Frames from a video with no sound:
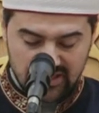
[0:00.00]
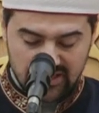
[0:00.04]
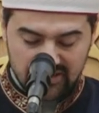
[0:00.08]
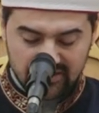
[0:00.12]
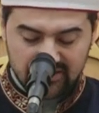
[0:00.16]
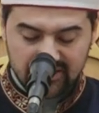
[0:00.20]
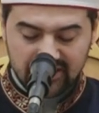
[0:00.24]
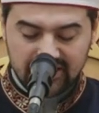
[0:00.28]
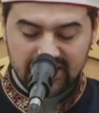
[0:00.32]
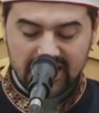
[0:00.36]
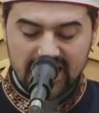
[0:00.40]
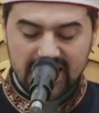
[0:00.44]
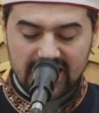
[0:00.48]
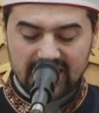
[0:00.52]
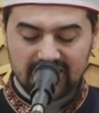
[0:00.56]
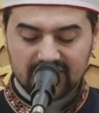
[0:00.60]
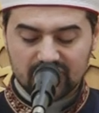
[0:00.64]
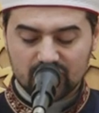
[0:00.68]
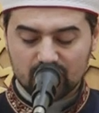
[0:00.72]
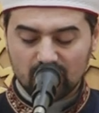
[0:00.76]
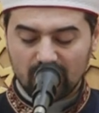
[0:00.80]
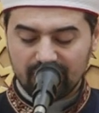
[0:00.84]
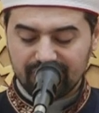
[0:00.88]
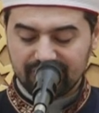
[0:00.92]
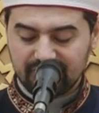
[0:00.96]
the
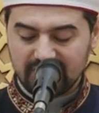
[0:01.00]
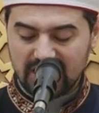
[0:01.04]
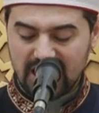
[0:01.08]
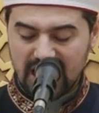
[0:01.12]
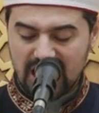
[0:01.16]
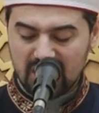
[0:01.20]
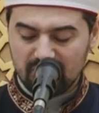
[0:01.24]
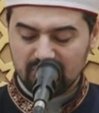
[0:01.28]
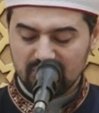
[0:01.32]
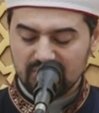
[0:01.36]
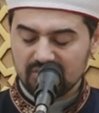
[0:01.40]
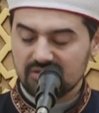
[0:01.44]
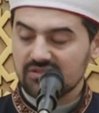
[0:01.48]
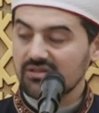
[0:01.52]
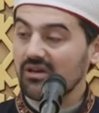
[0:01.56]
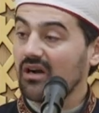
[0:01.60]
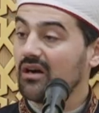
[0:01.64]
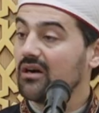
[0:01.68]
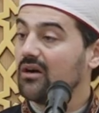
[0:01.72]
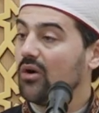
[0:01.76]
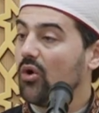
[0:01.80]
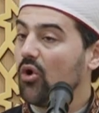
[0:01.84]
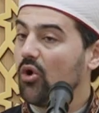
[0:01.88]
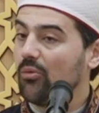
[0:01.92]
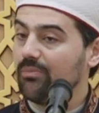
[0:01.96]
gates of the heavens
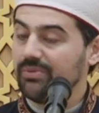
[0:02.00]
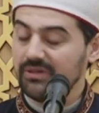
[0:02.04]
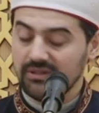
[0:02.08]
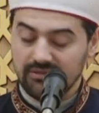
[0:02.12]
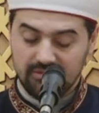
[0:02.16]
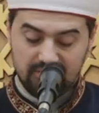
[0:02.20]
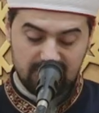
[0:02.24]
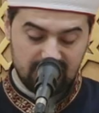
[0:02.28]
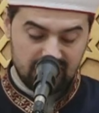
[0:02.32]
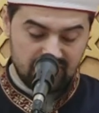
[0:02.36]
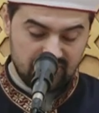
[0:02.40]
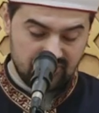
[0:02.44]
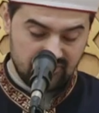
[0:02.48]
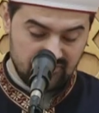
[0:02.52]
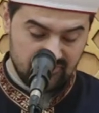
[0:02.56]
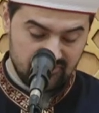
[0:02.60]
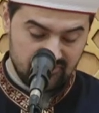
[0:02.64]
are opened,